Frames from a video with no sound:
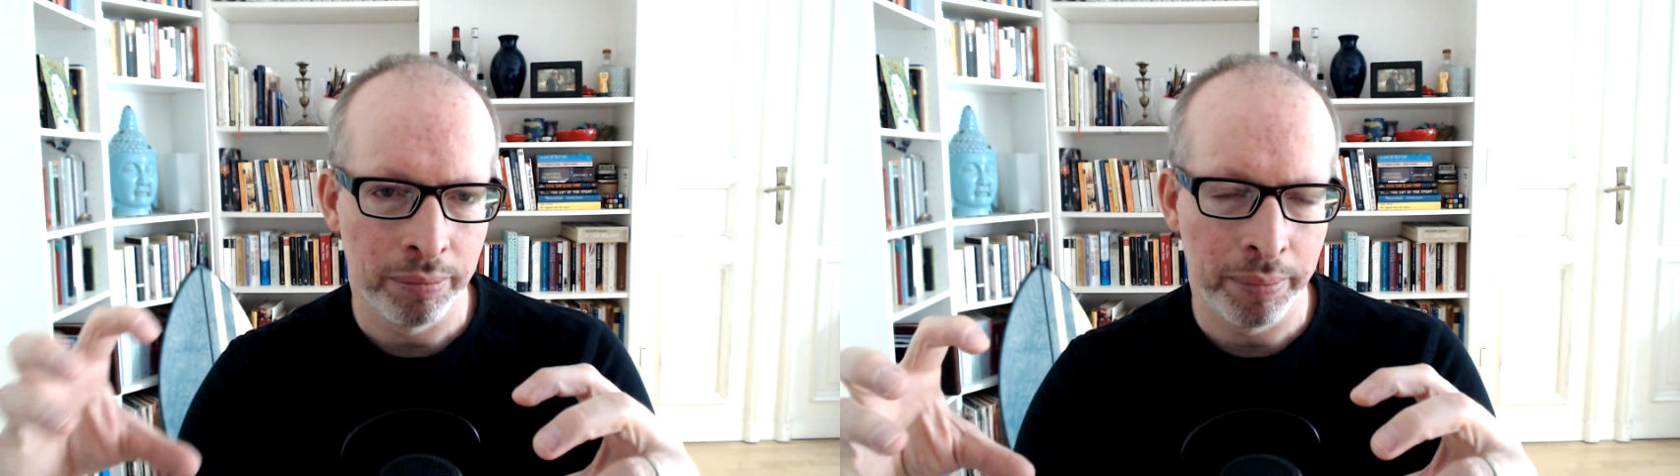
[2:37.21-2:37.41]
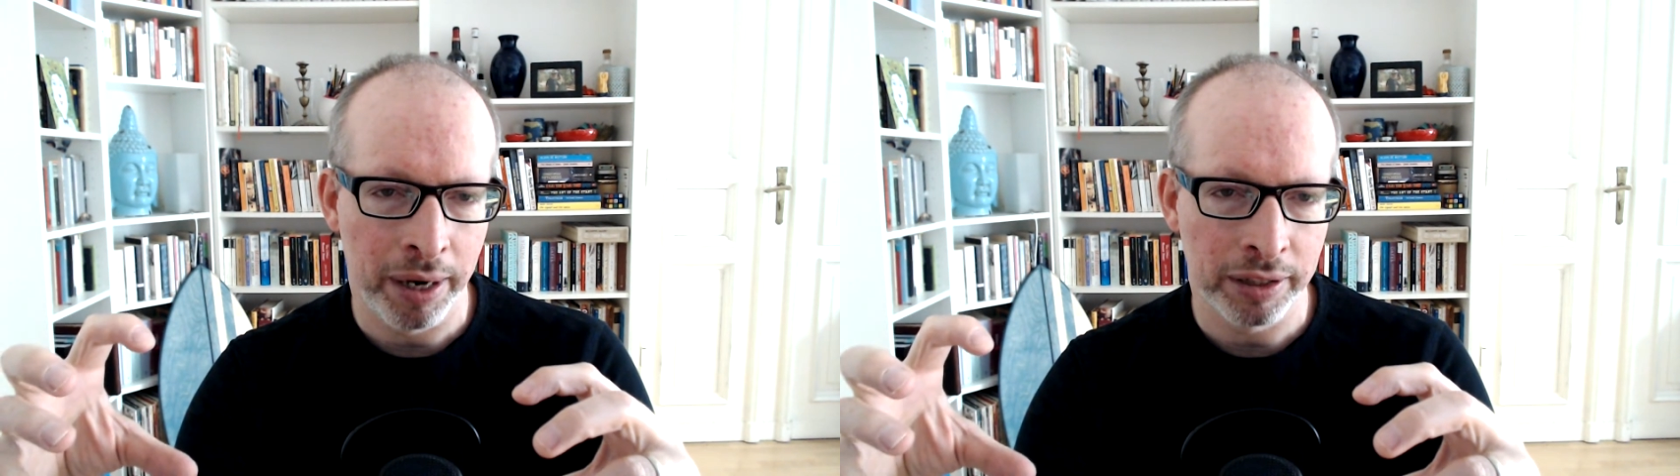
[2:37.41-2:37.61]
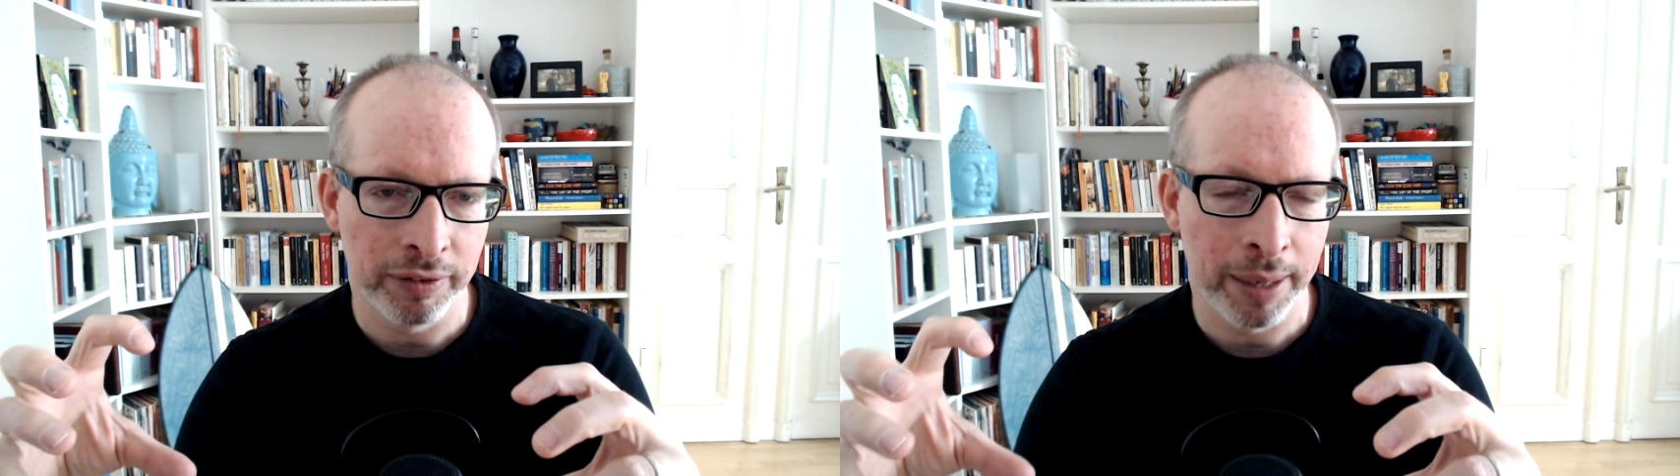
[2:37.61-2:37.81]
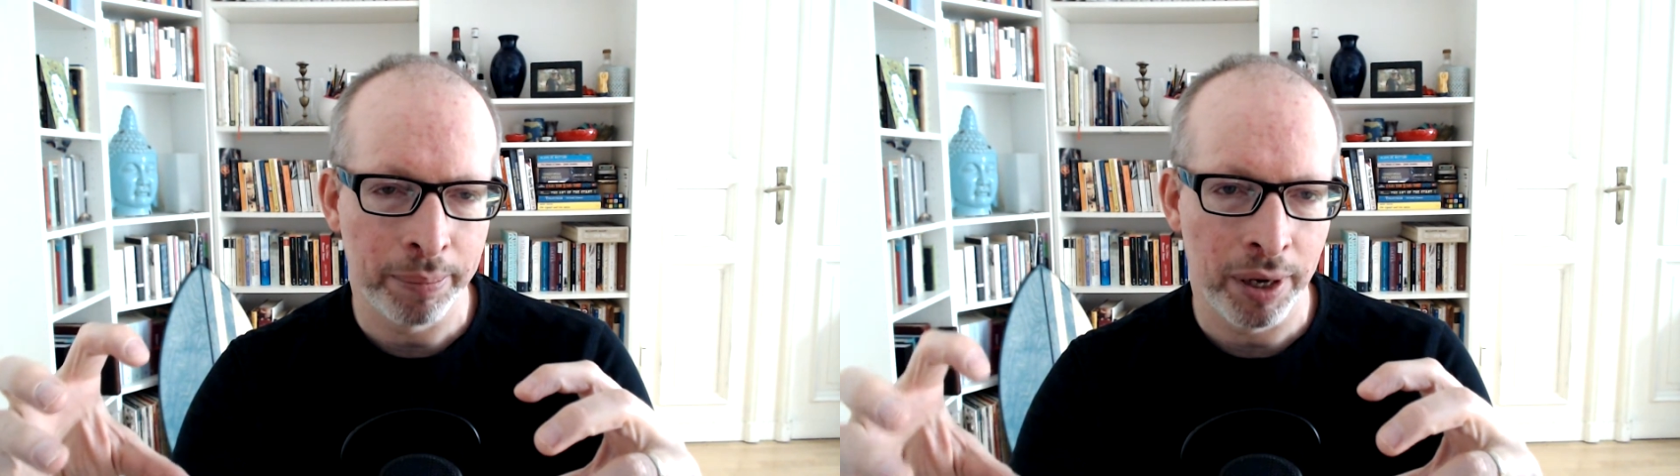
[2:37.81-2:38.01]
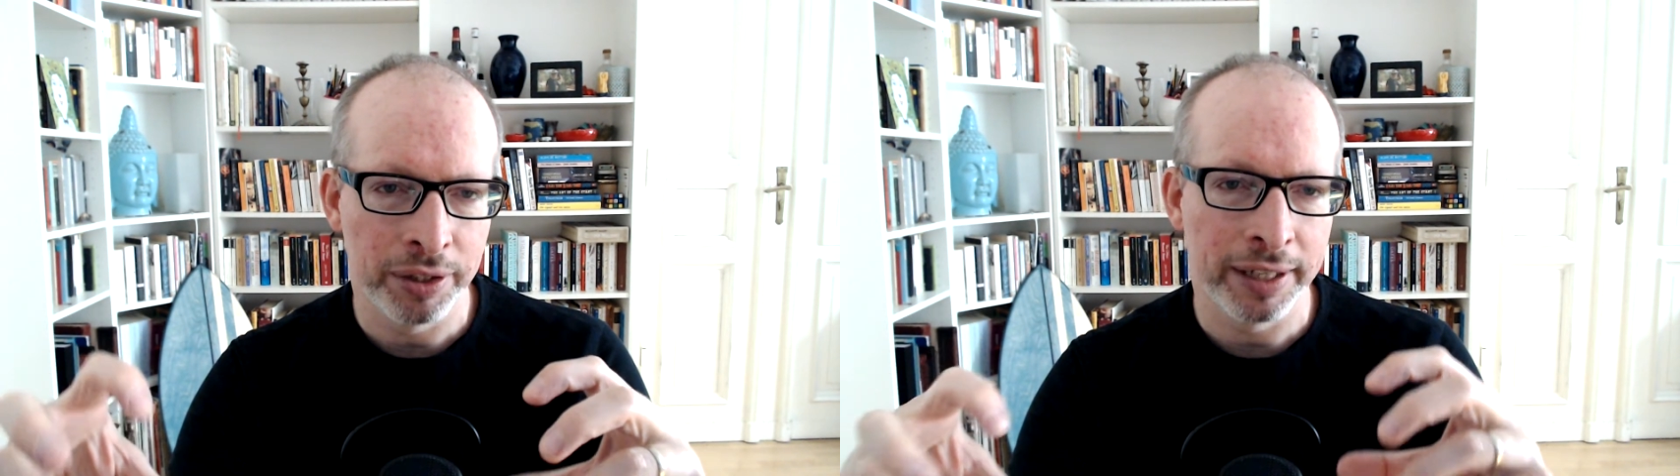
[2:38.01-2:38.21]
parts of that
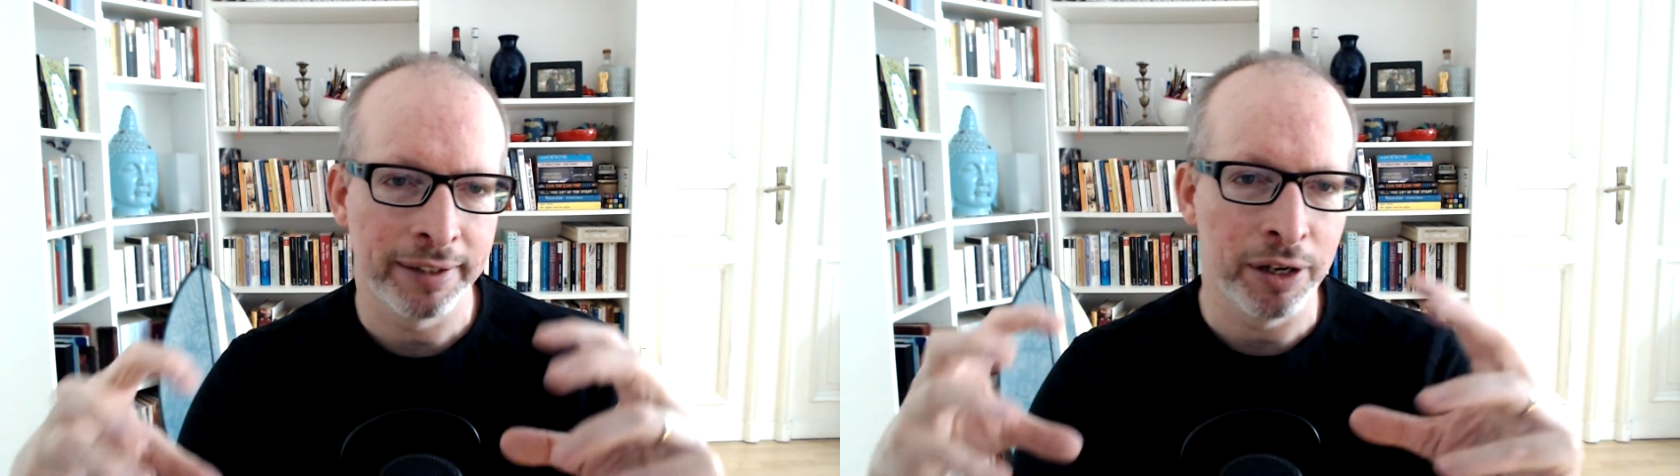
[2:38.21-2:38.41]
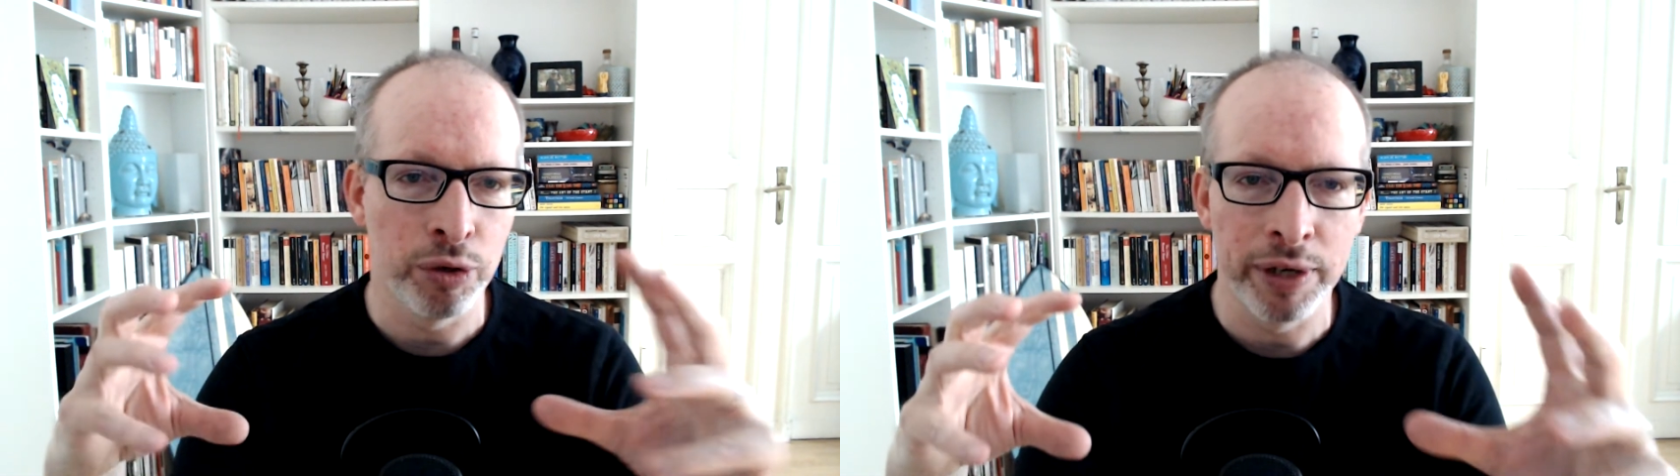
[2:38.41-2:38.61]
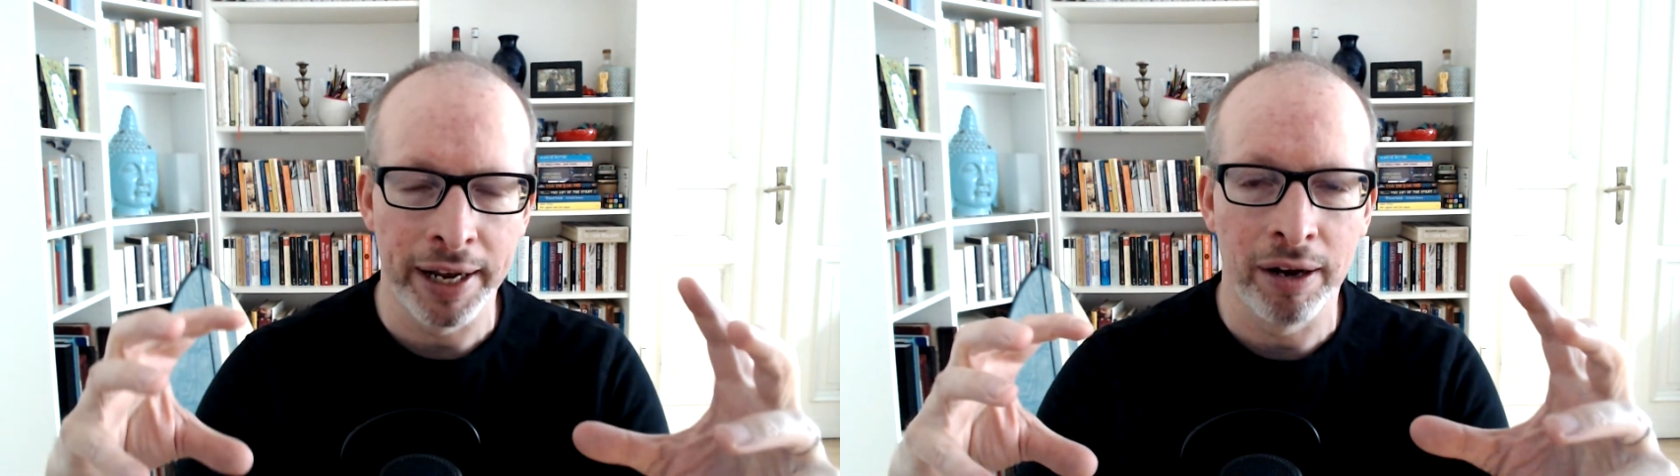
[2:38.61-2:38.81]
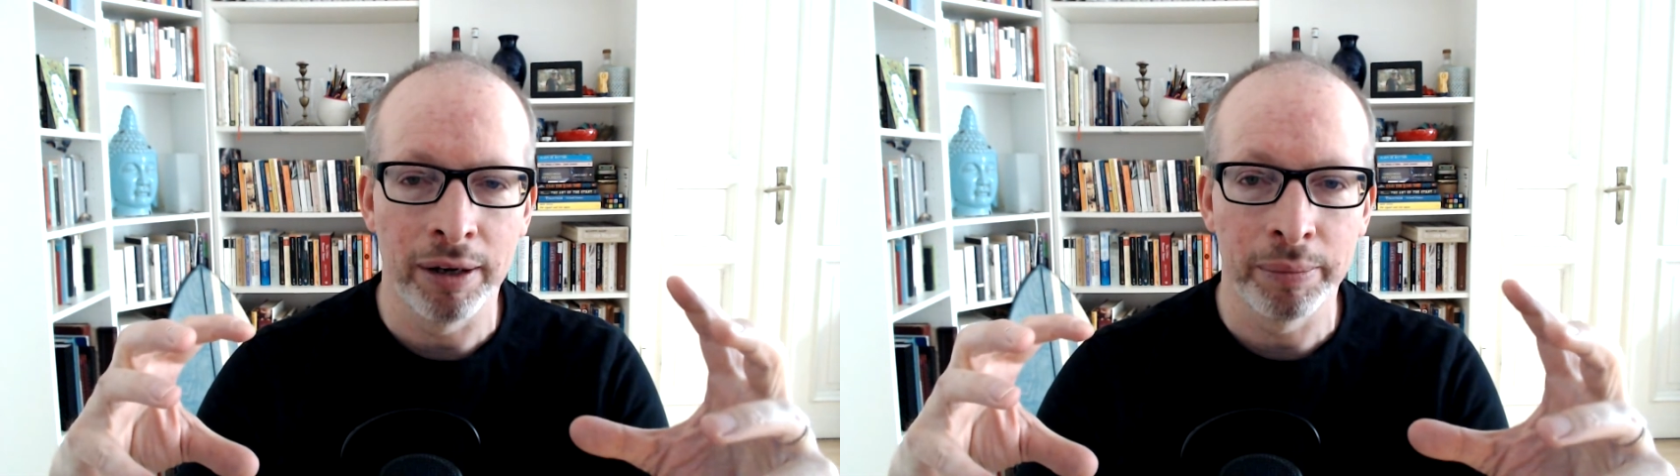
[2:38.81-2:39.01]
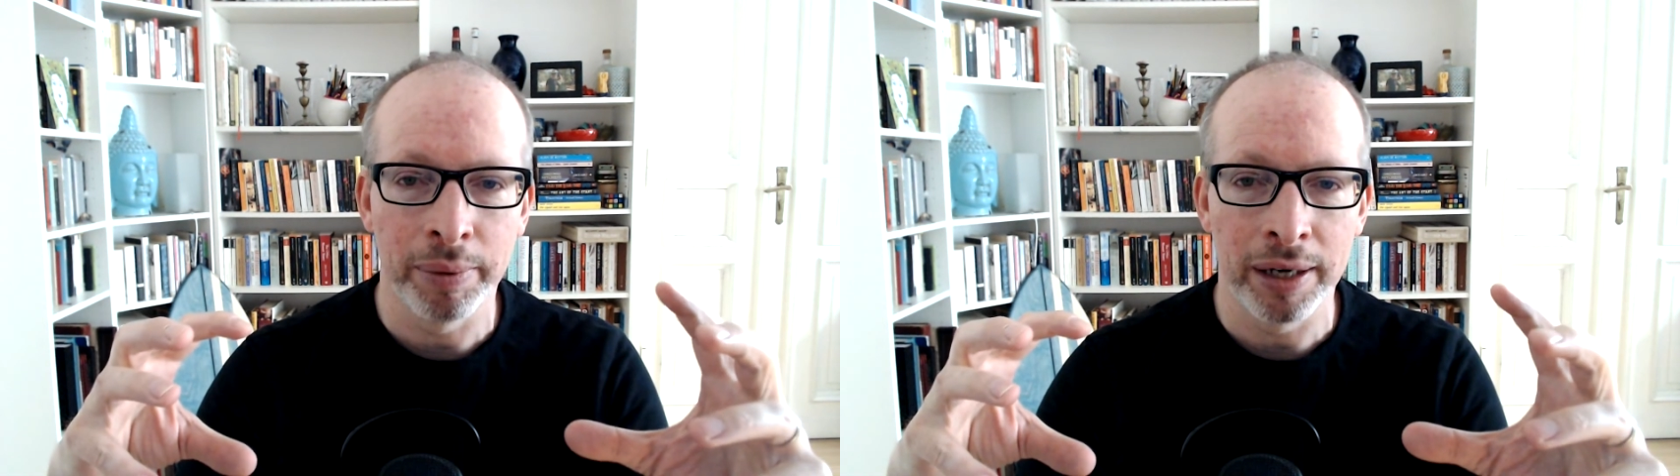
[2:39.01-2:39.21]
project, and you take
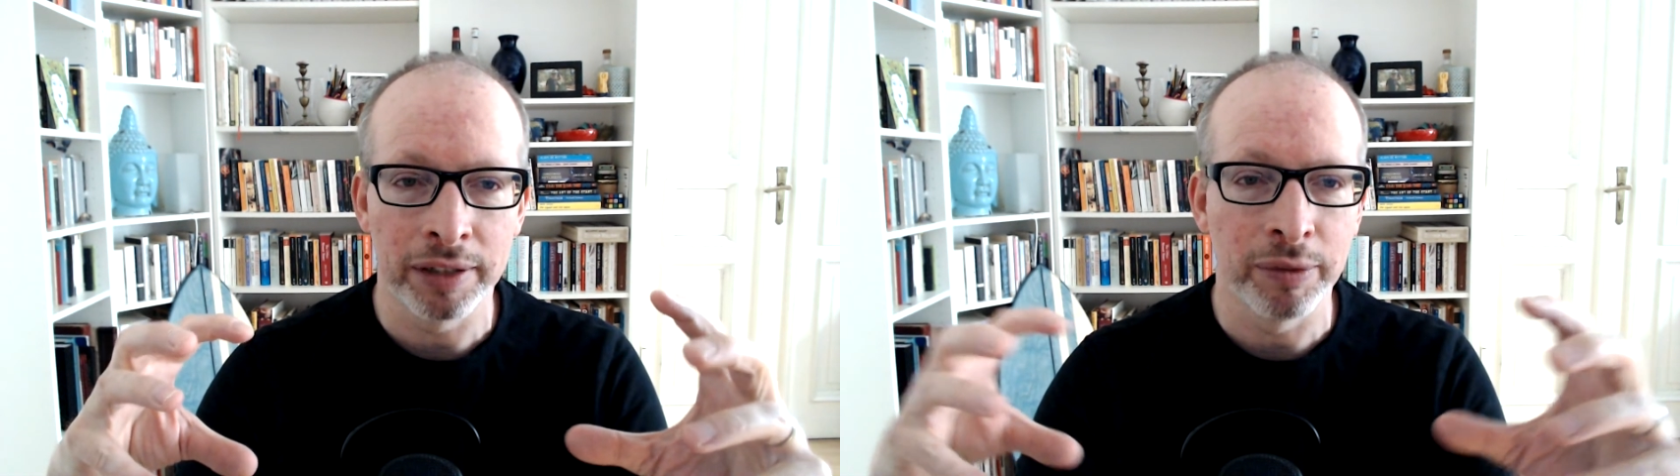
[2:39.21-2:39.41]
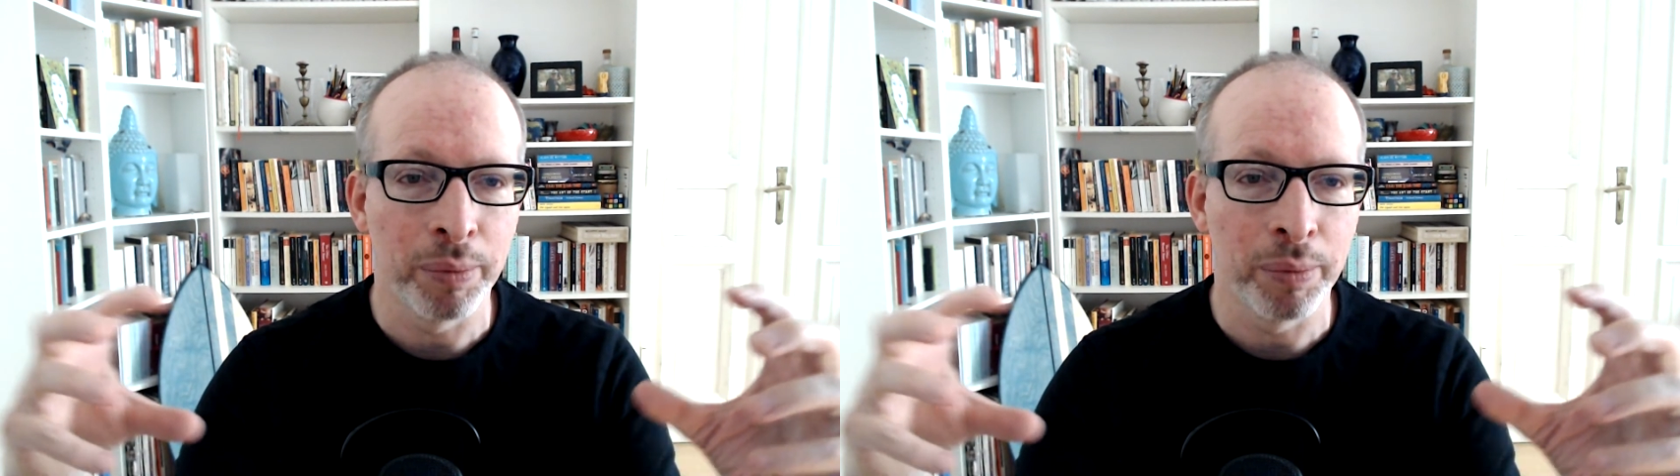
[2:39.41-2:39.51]
on parts of it.